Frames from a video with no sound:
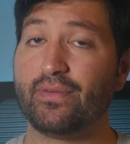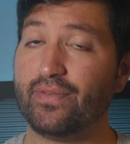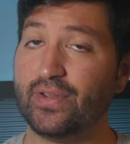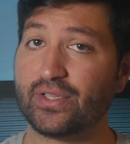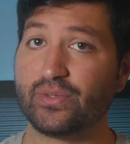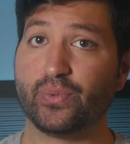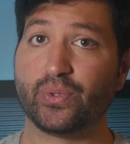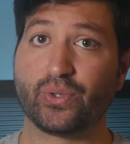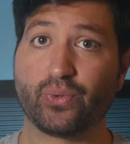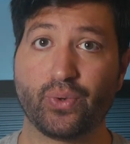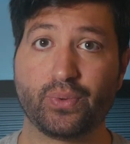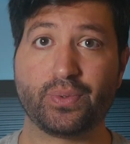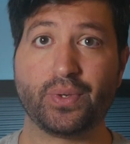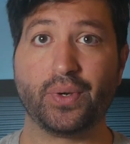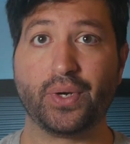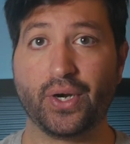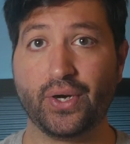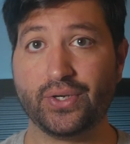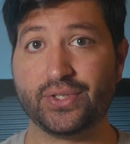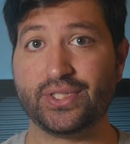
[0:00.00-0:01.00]
fits with
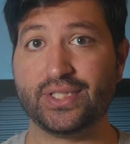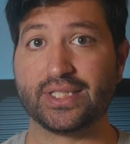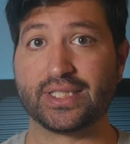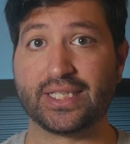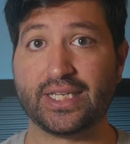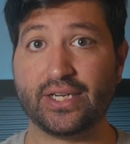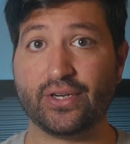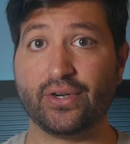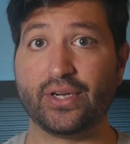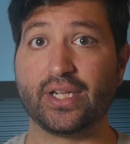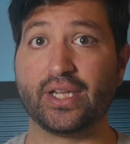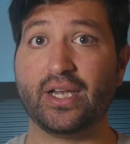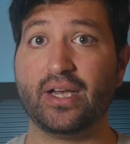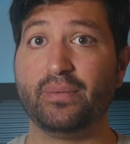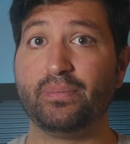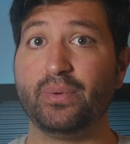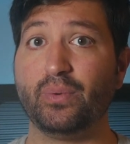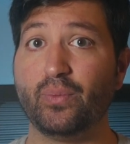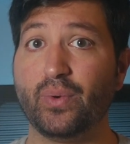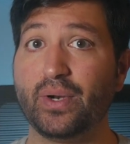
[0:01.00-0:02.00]
cryptocurrencies gearing
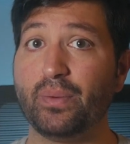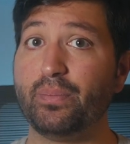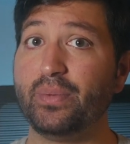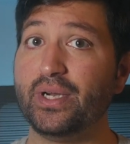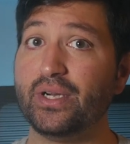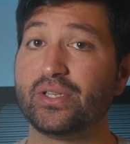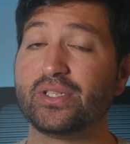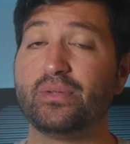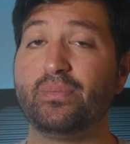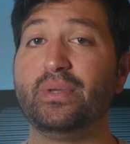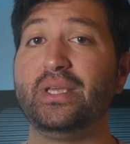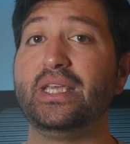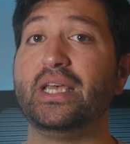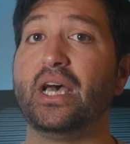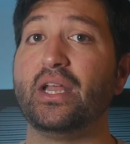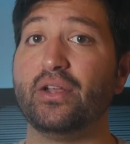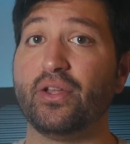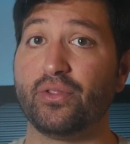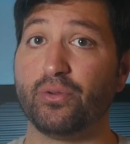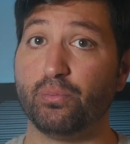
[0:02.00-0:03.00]
up in what appears to be
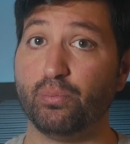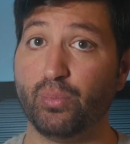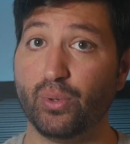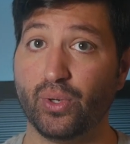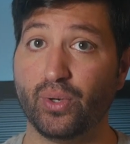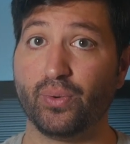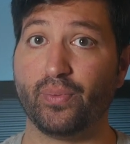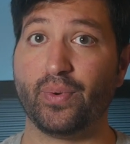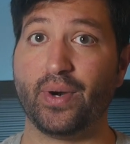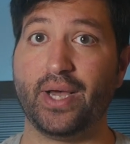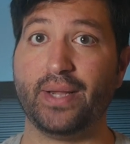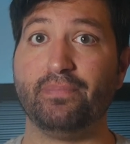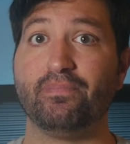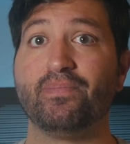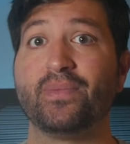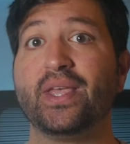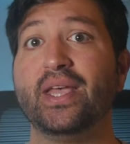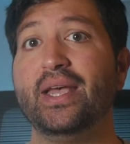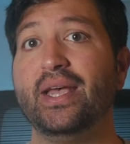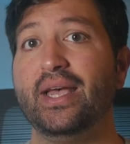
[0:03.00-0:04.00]
another bull run.
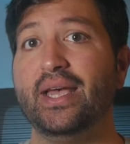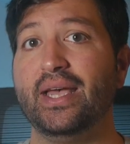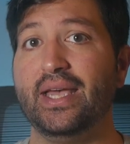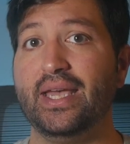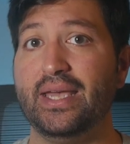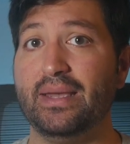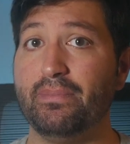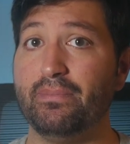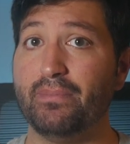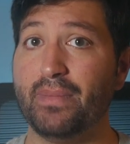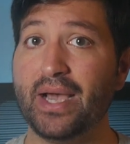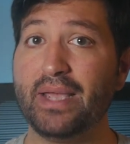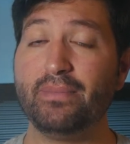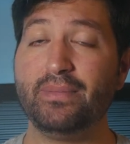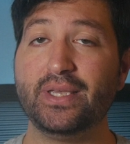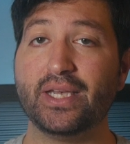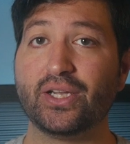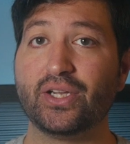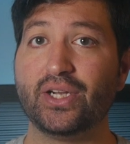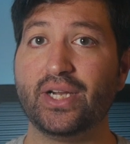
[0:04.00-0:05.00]
It might
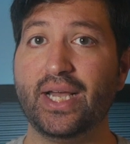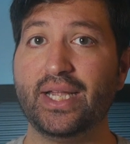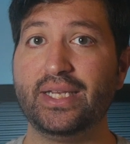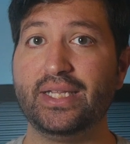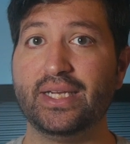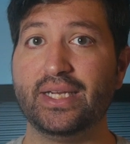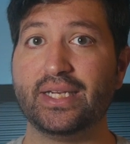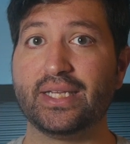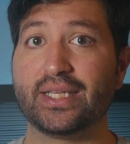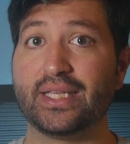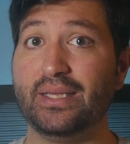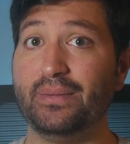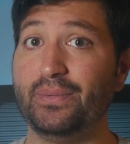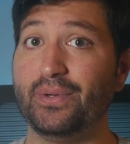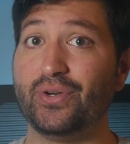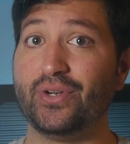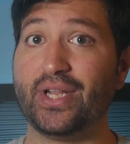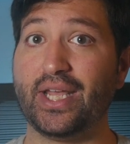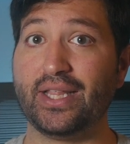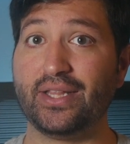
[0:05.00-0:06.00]
be a good idea to keep
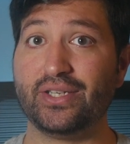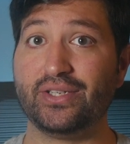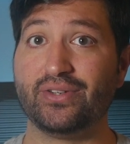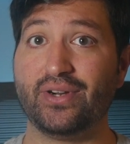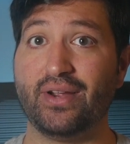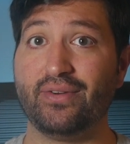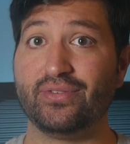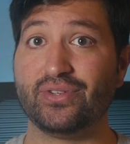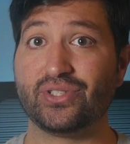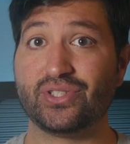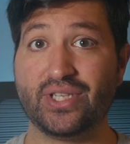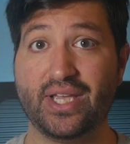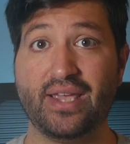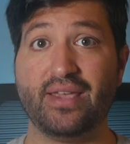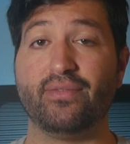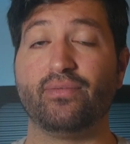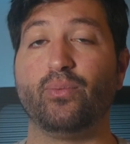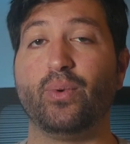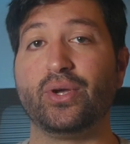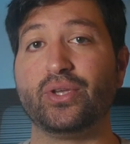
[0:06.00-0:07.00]
your daily drivers
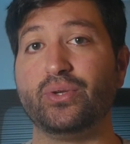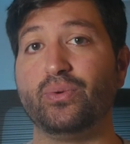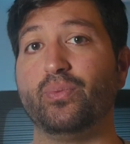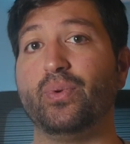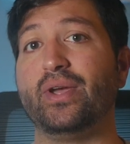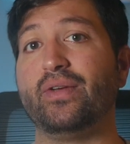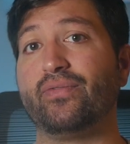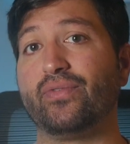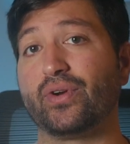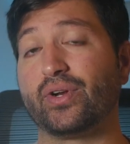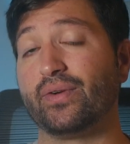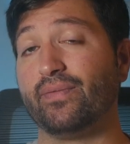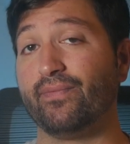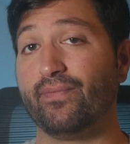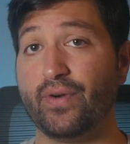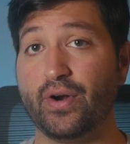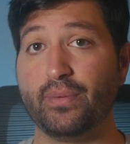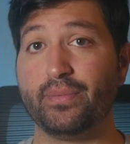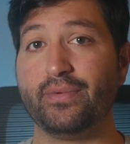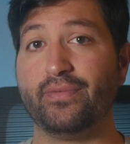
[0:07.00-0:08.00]
safe while you wait for
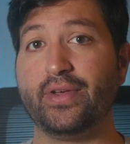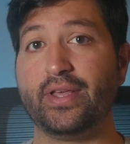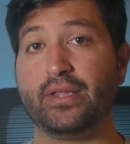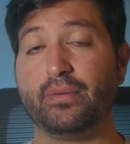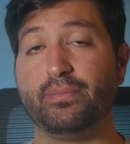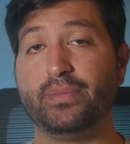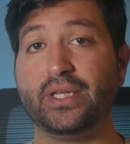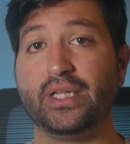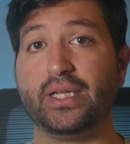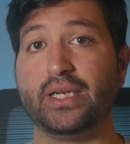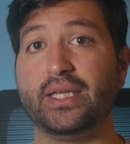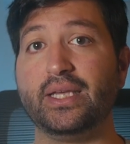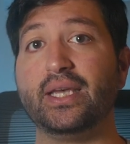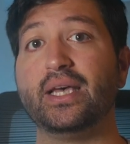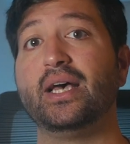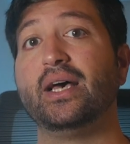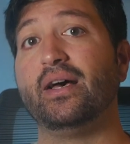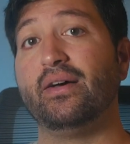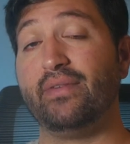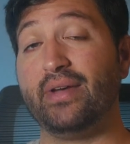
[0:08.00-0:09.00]
confirmed availability
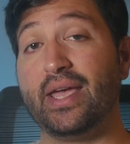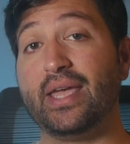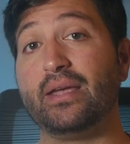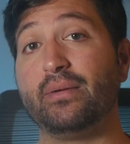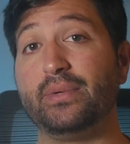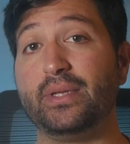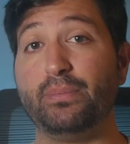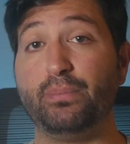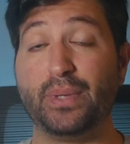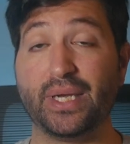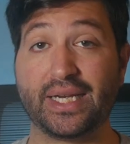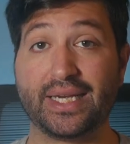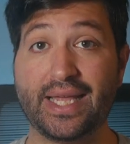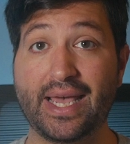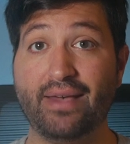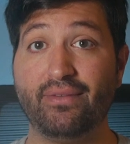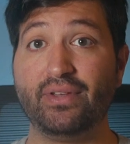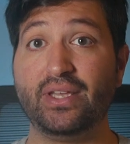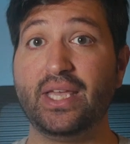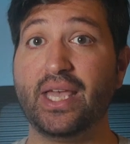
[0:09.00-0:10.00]
of AMD Big
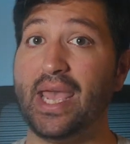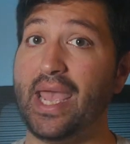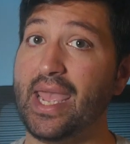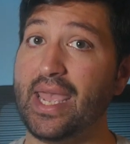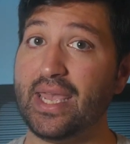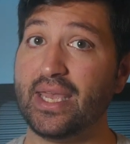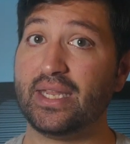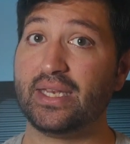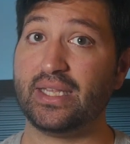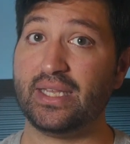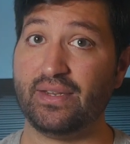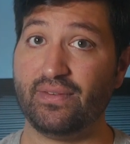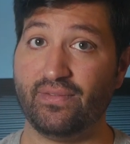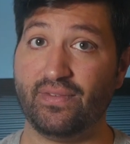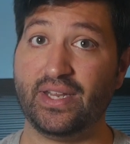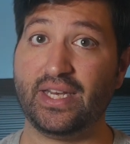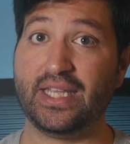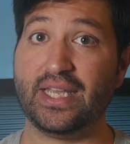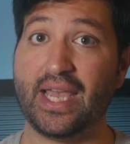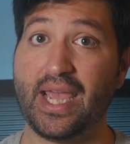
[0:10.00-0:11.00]
Navi and
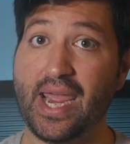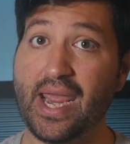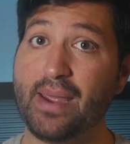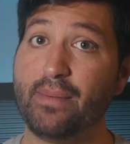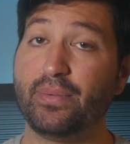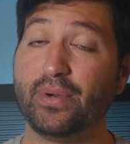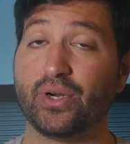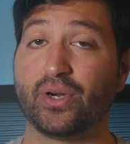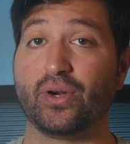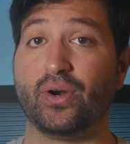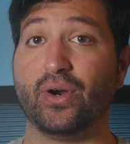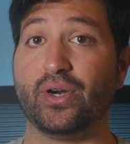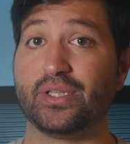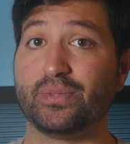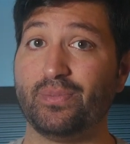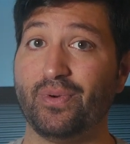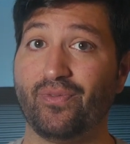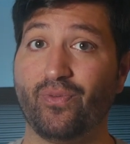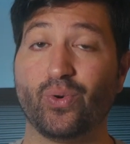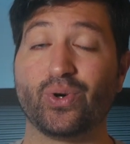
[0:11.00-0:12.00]
Nvidia Ampere cards
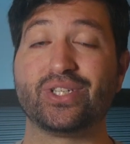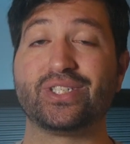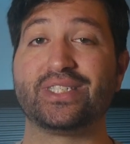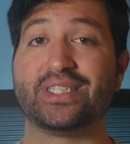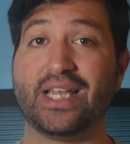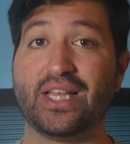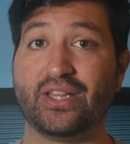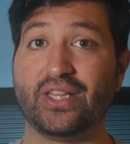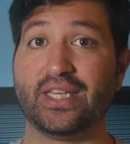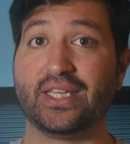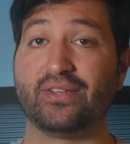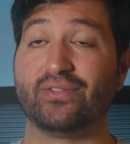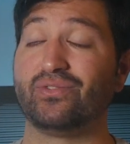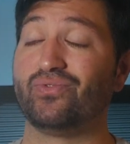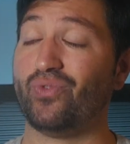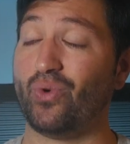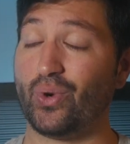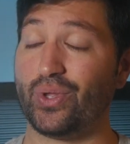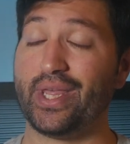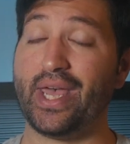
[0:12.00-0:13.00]
before selling
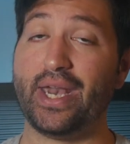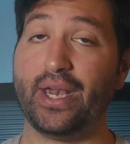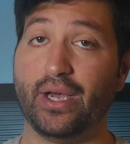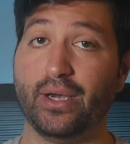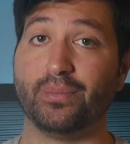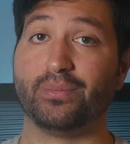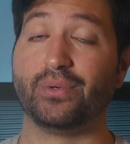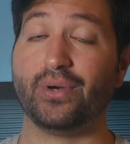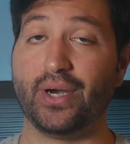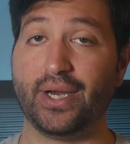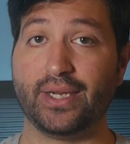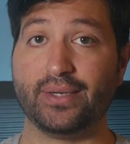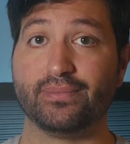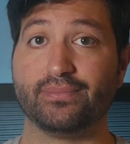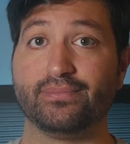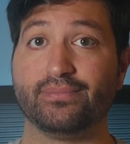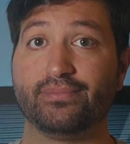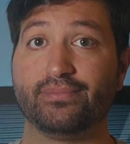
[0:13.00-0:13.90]
for that upgrade.